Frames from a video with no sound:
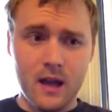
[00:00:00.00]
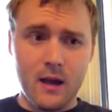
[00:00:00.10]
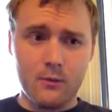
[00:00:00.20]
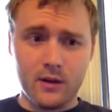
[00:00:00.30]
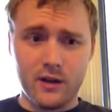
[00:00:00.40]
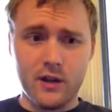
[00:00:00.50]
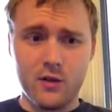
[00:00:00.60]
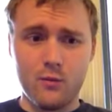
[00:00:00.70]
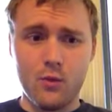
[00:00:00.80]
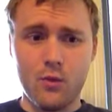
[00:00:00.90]
I want to
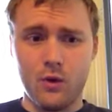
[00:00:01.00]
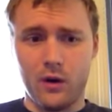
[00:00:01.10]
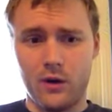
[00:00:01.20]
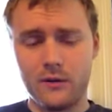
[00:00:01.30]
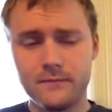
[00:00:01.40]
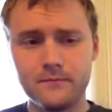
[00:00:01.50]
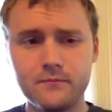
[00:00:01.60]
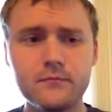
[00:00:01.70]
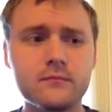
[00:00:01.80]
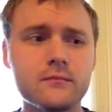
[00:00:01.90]
go more
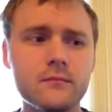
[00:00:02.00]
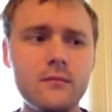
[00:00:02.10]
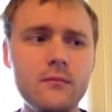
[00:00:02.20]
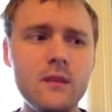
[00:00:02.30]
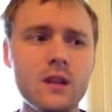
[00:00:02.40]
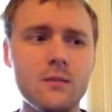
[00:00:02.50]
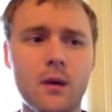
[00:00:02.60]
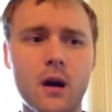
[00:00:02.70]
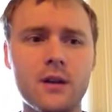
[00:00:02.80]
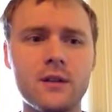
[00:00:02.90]

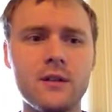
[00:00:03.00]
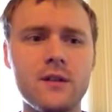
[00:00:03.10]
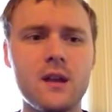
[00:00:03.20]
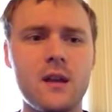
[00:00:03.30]
modern.